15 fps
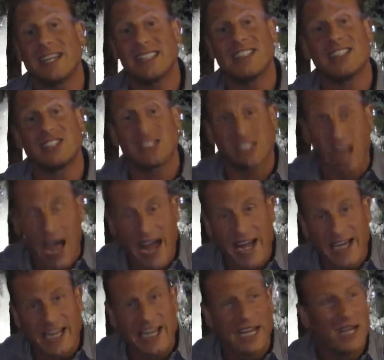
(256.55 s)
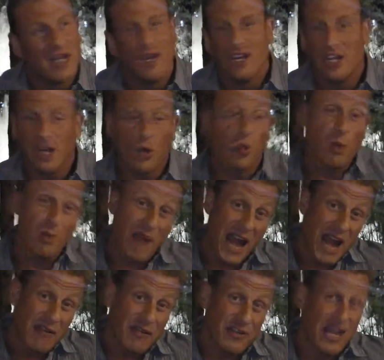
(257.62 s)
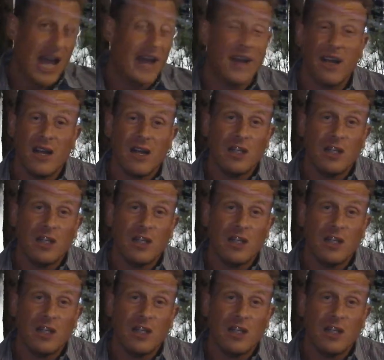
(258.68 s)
and society, you know, we're paying for that.